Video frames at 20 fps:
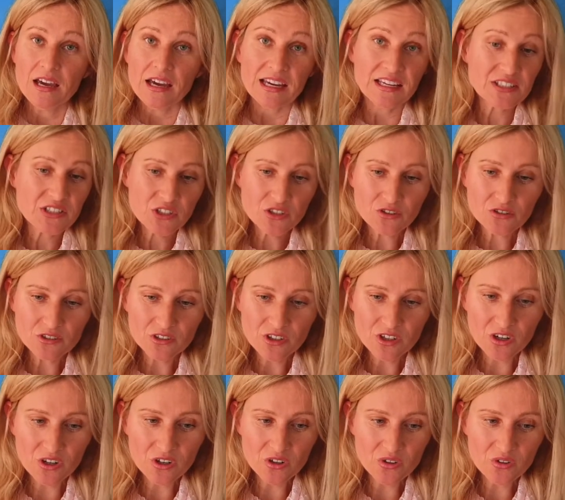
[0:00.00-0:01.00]
As you
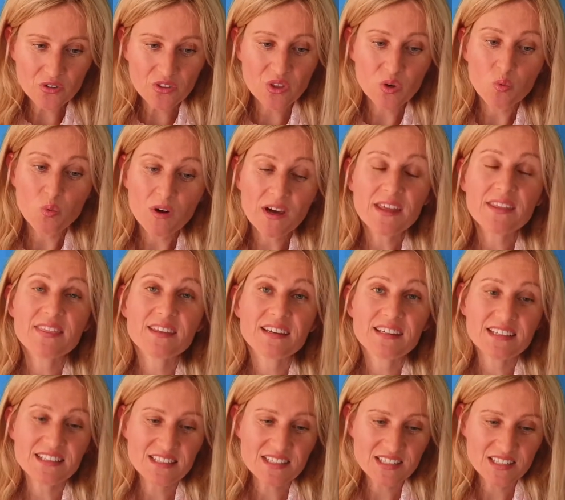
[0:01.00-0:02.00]
know, the weather
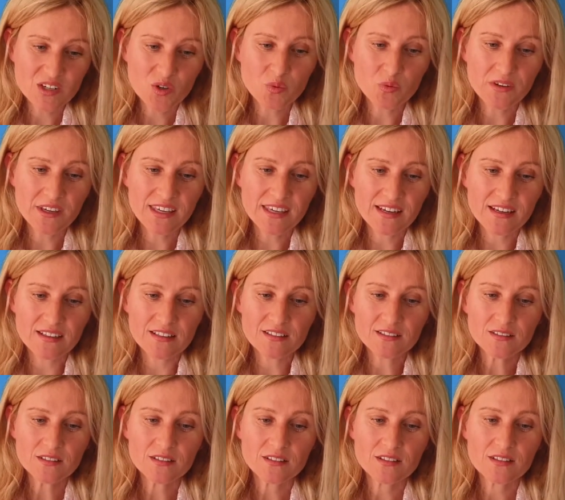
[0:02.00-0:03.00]
is
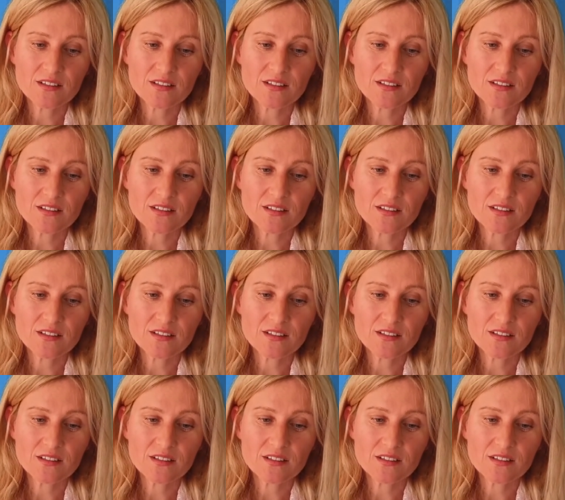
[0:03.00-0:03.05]
severe.